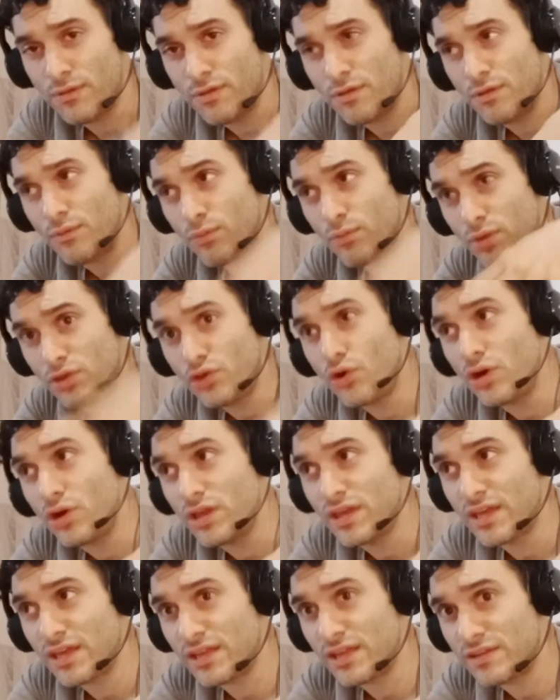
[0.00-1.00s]

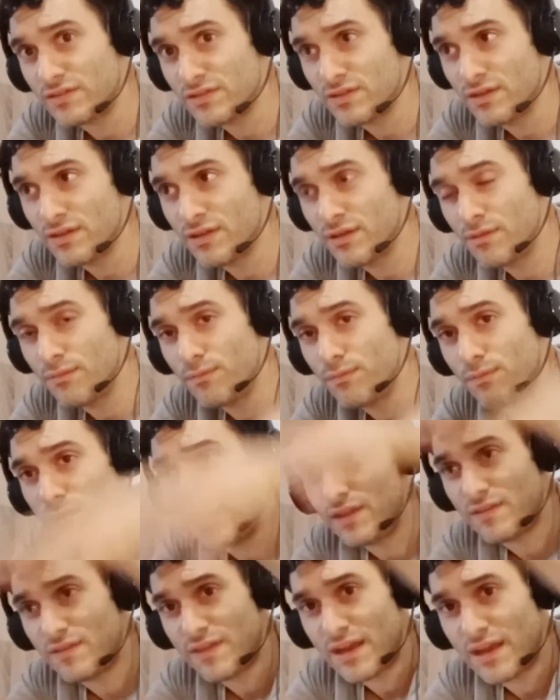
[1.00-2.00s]

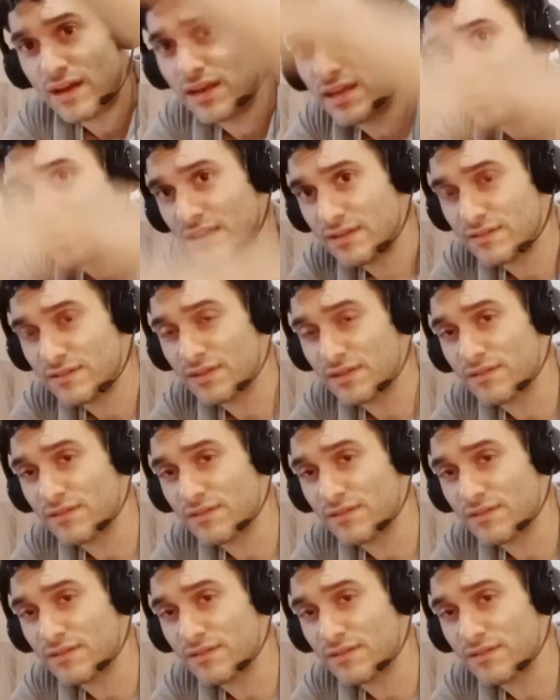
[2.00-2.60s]
meet their kids